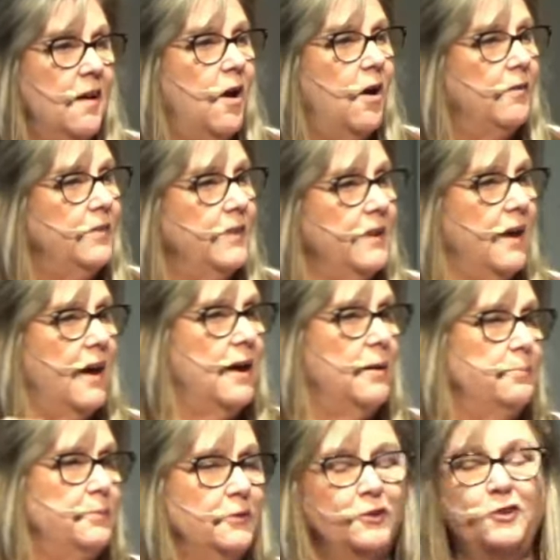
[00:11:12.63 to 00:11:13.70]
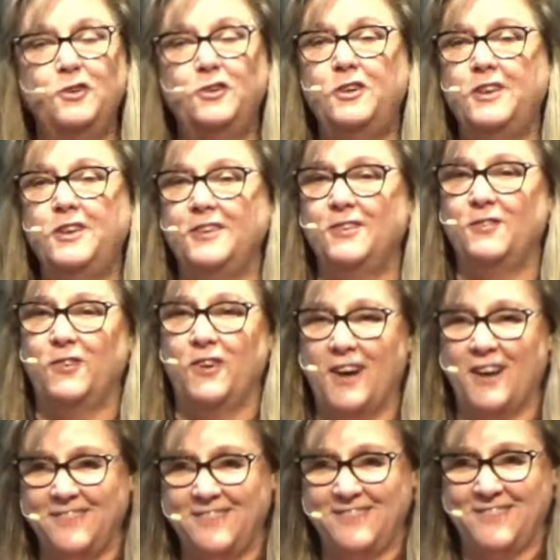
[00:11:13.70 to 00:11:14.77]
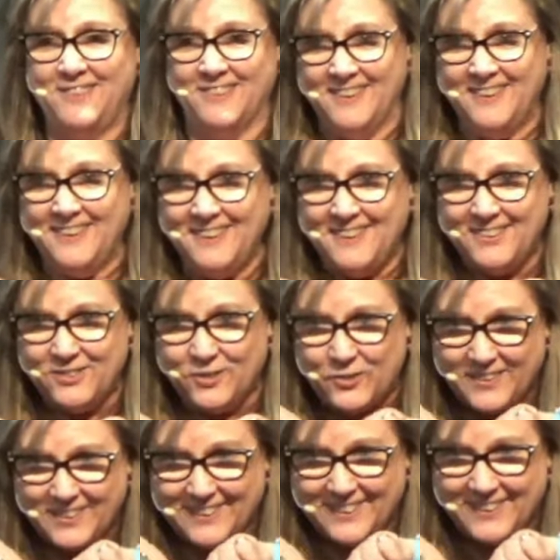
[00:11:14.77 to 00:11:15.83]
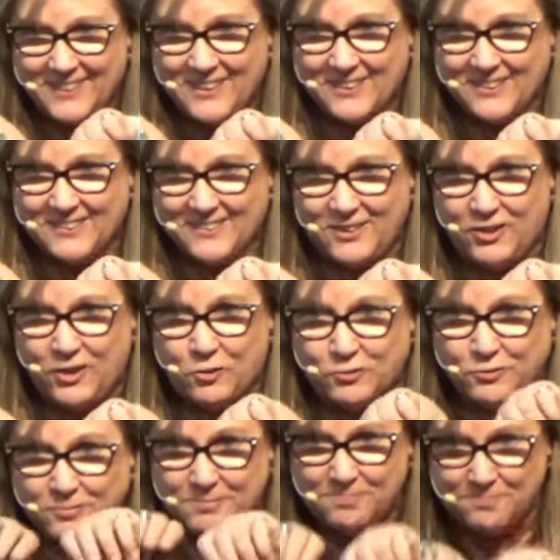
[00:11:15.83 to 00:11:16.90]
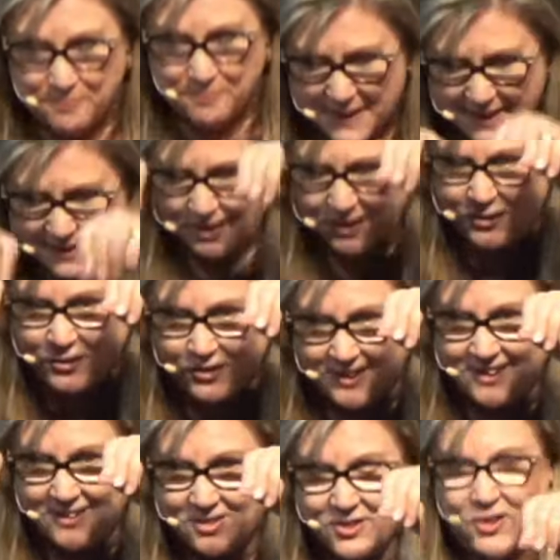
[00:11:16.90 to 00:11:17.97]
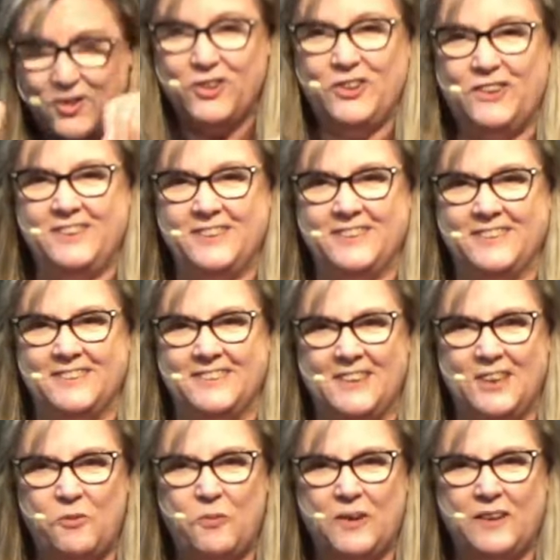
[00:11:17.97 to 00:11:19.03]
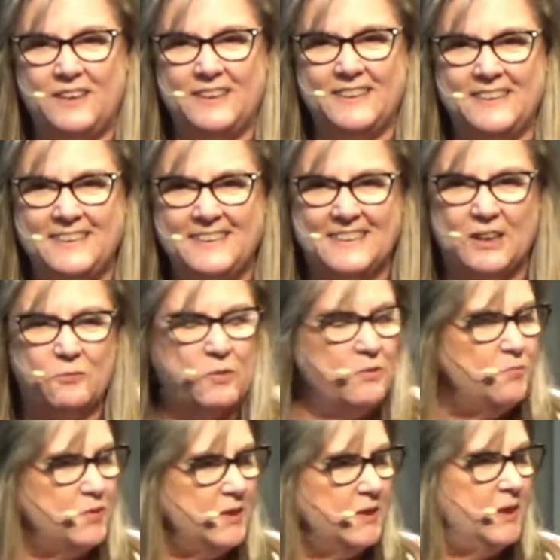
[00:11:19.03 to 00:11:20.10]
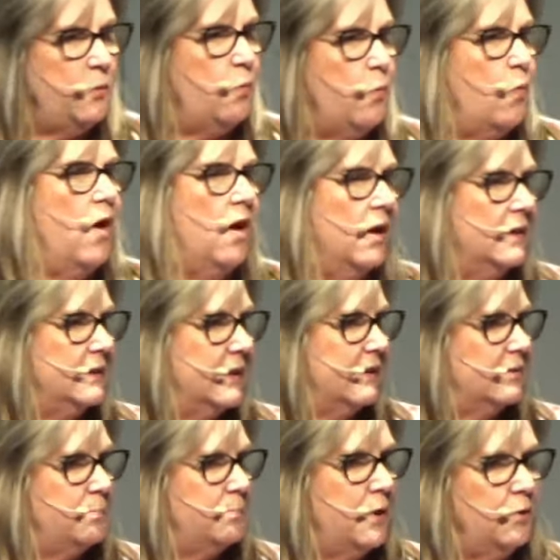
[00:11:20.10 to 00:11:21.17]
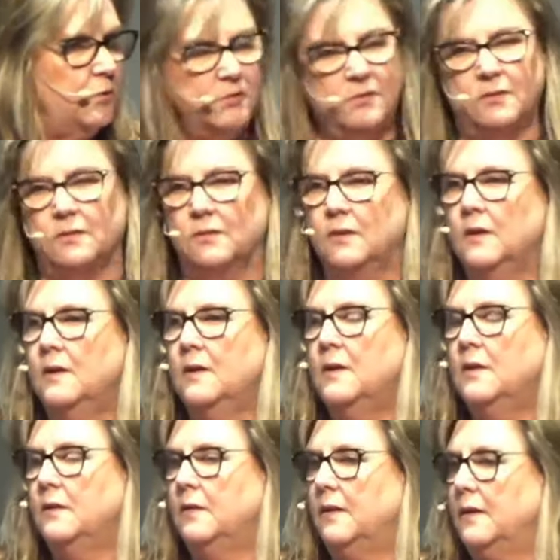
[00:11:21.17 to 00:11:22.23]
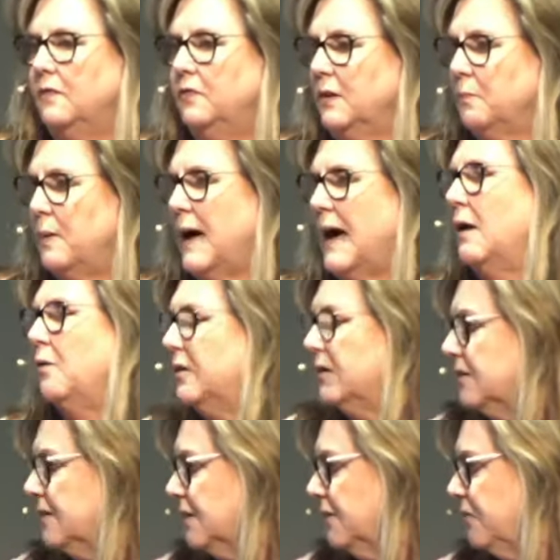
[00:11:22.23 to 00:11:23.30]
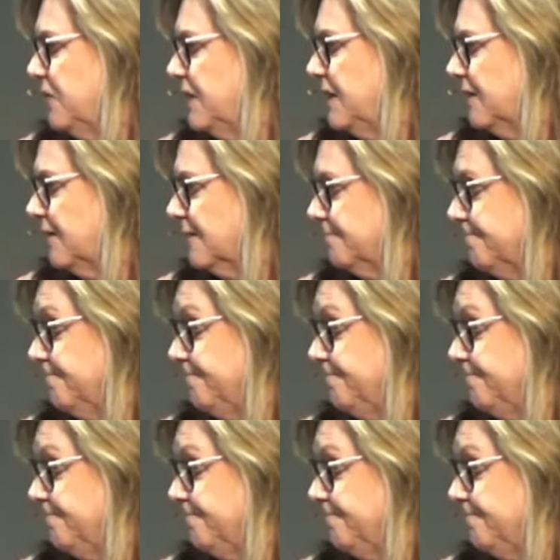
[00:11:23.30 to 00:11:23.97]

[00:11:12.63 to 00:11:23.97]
are the opportunities for us to sort of, you know, peek underneath the hood and see what it is that we really want, as opposed to giving power to the fear.